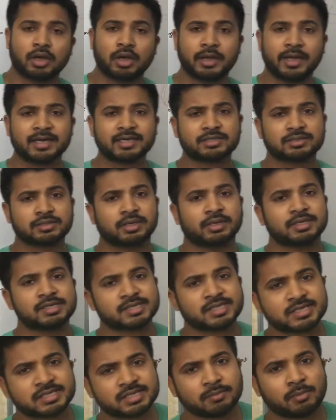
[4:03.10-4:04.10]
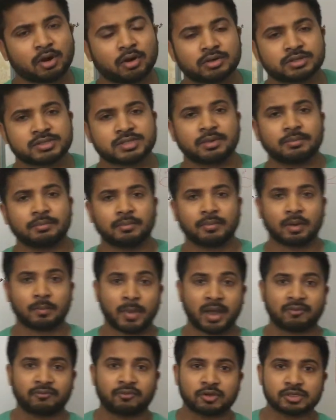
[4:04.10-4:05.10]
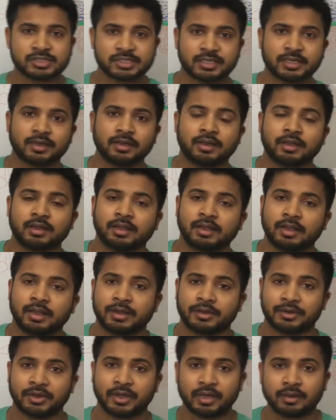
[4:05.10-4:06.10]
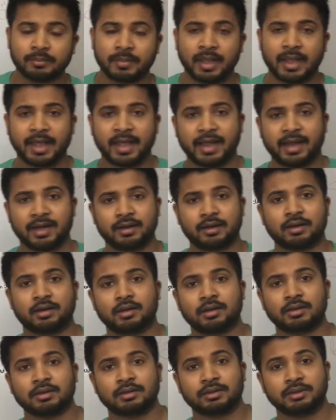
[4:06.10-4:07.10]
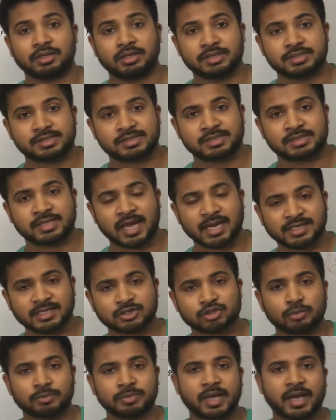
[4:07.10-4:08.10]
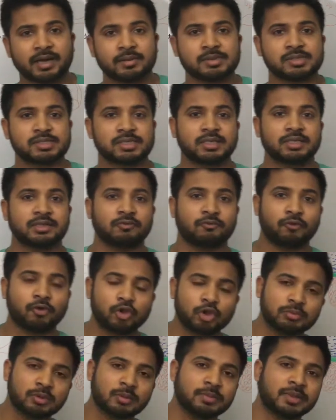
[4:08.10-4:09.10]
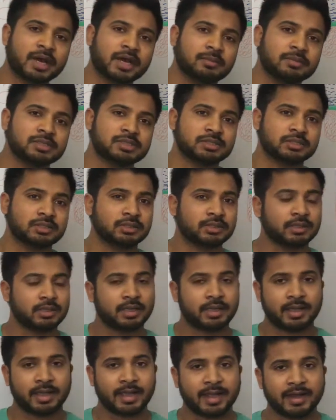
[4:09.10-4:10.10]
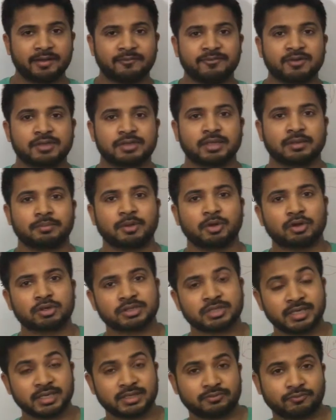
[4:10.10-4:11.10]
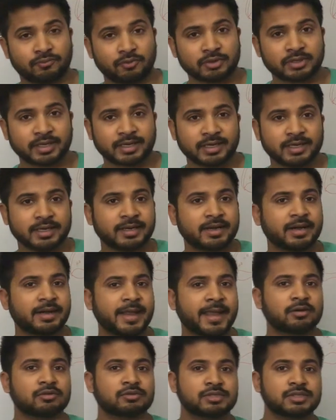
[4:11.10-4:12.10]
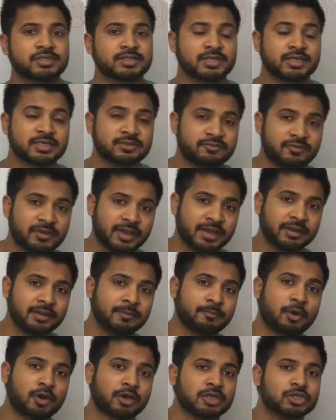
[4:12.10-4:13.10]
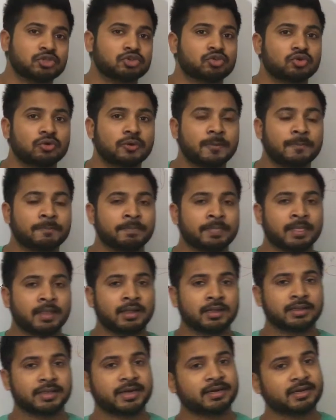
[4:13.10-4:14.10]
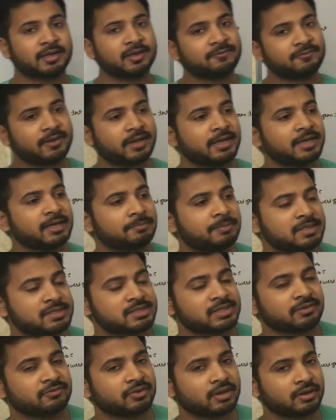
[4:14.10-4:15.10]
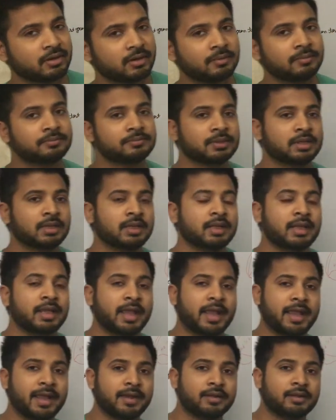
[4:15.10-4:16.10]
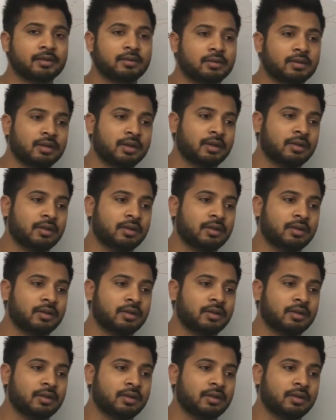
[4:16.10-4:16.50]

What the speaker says: let's discuss about some morphological term and the sizes of the RBC, the volume of the RBC and everything, because it for the clinical diagnosis is very important to know that if any patient will come and